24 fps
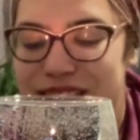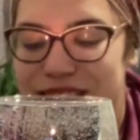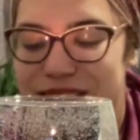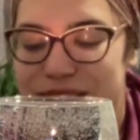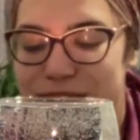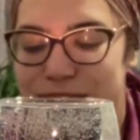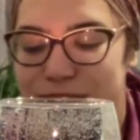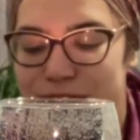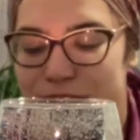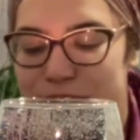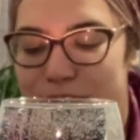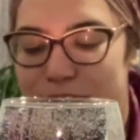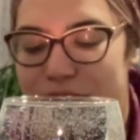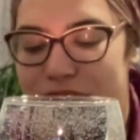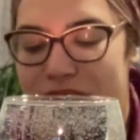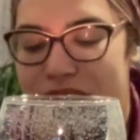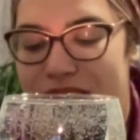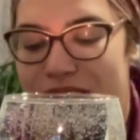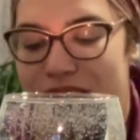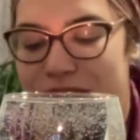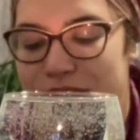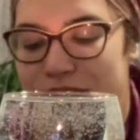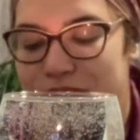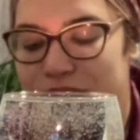What do we
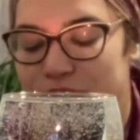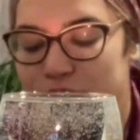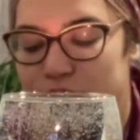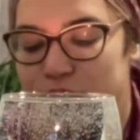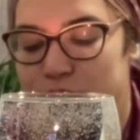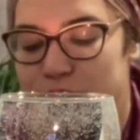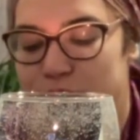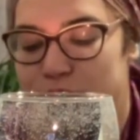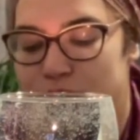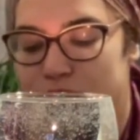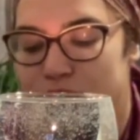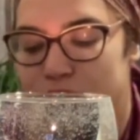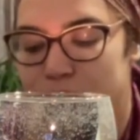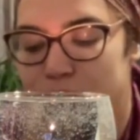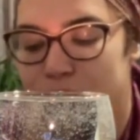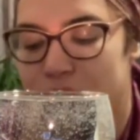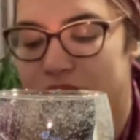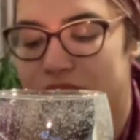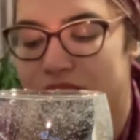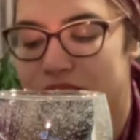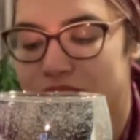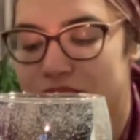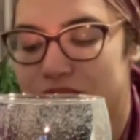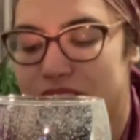have for the closing
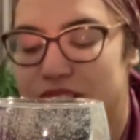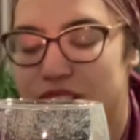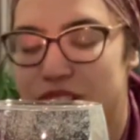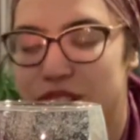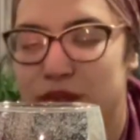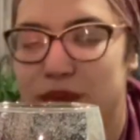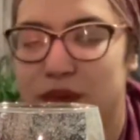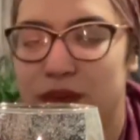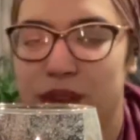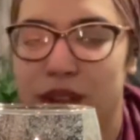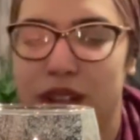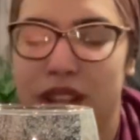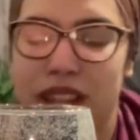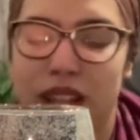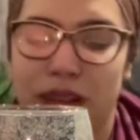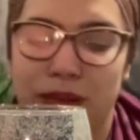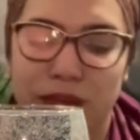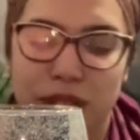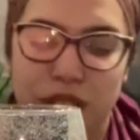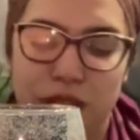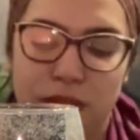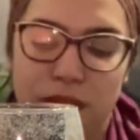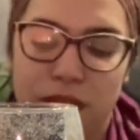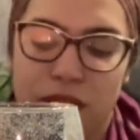message for them,
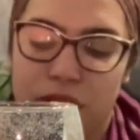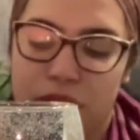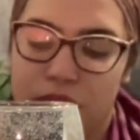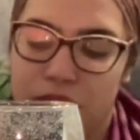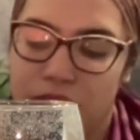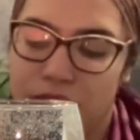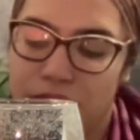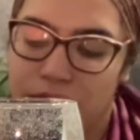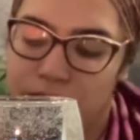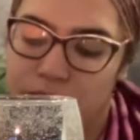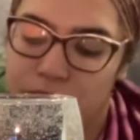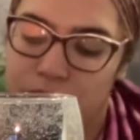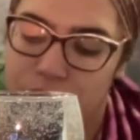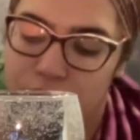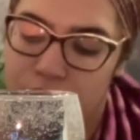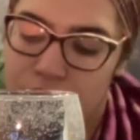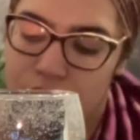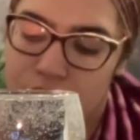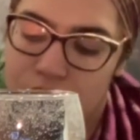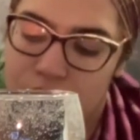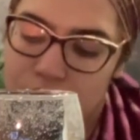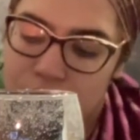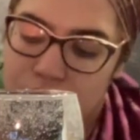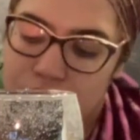Spirit?
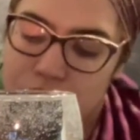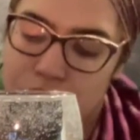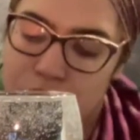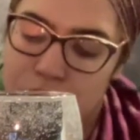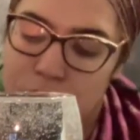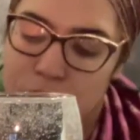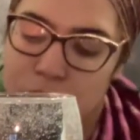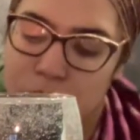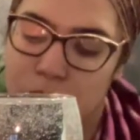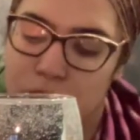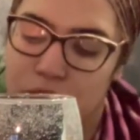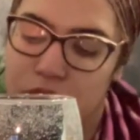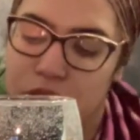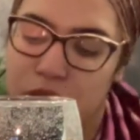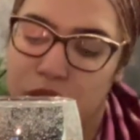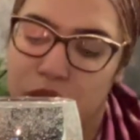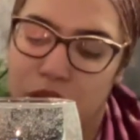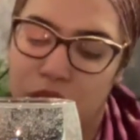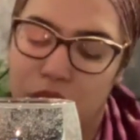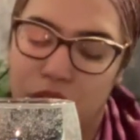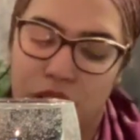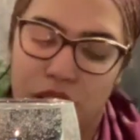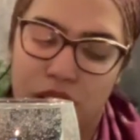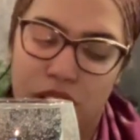Just one
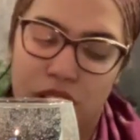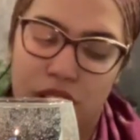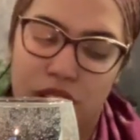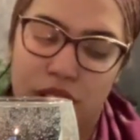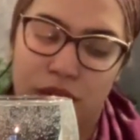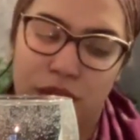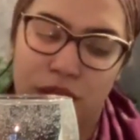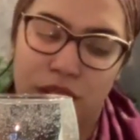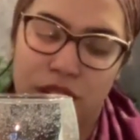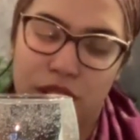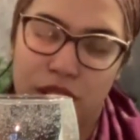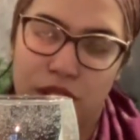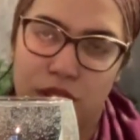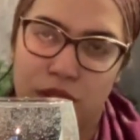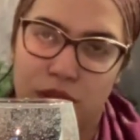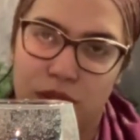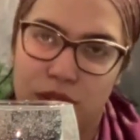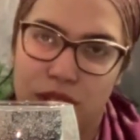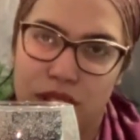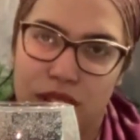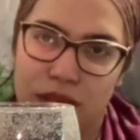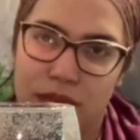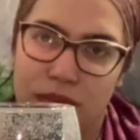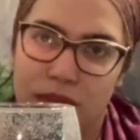card for the
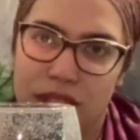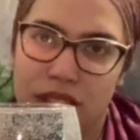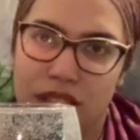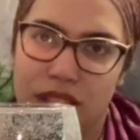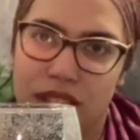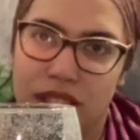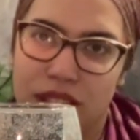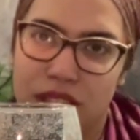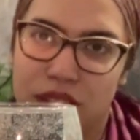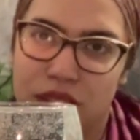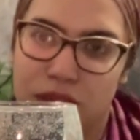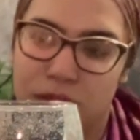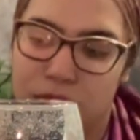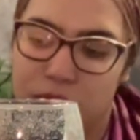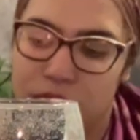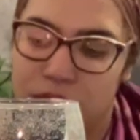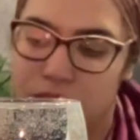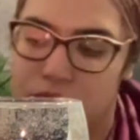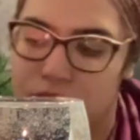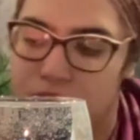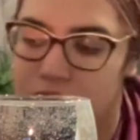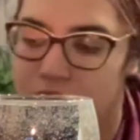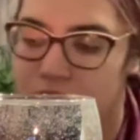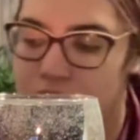closing message,
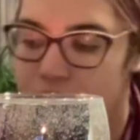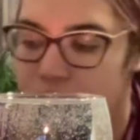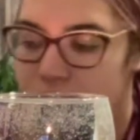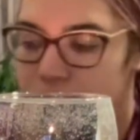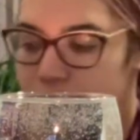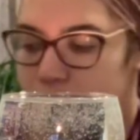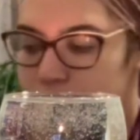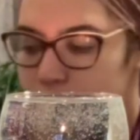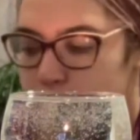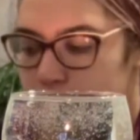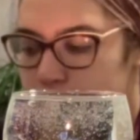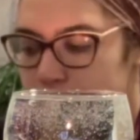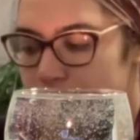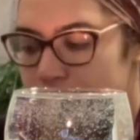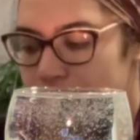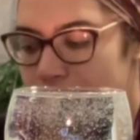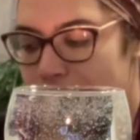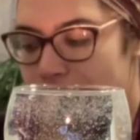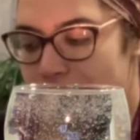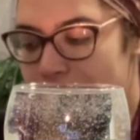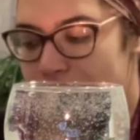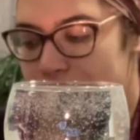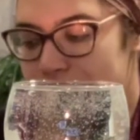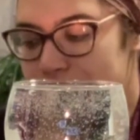Spirit. We
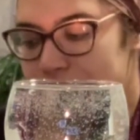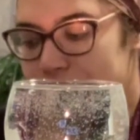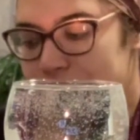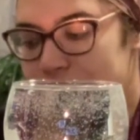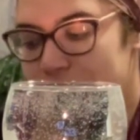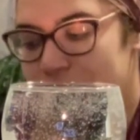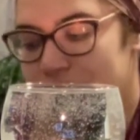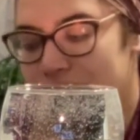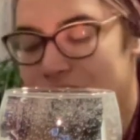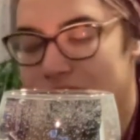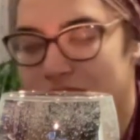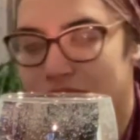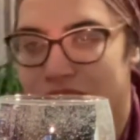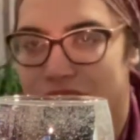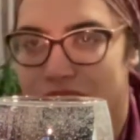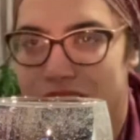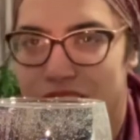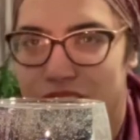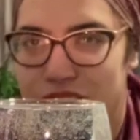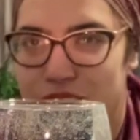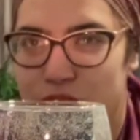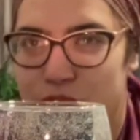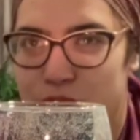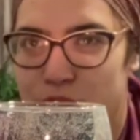have the
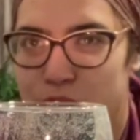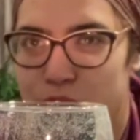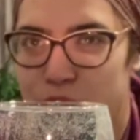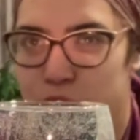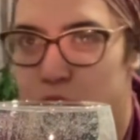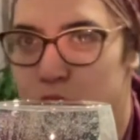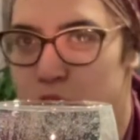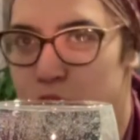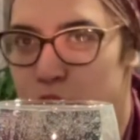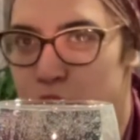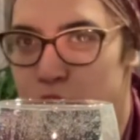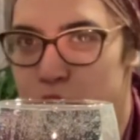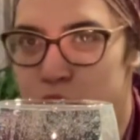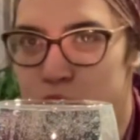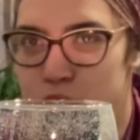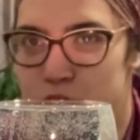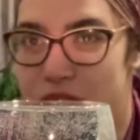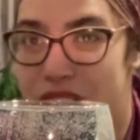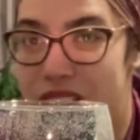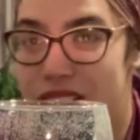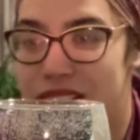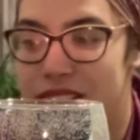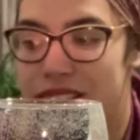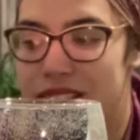ego. Ooh,
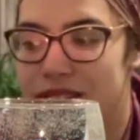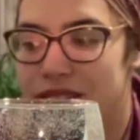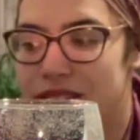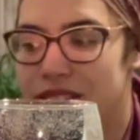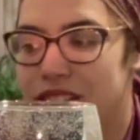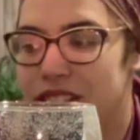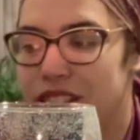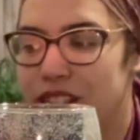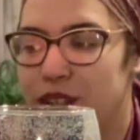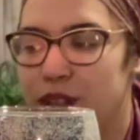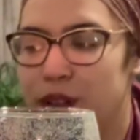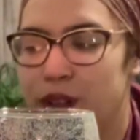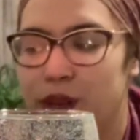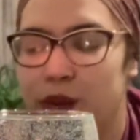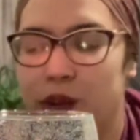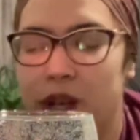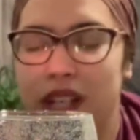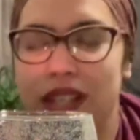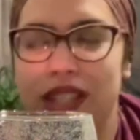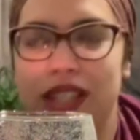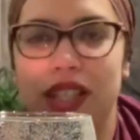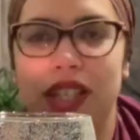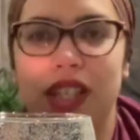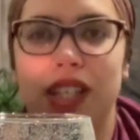I love the ego. You know why?
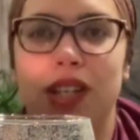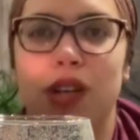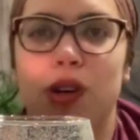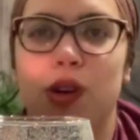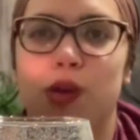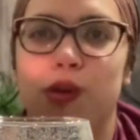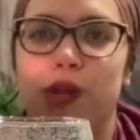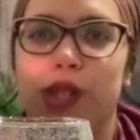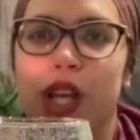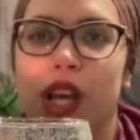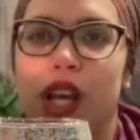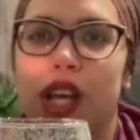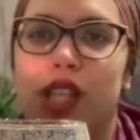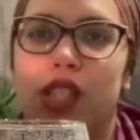Because the ego always...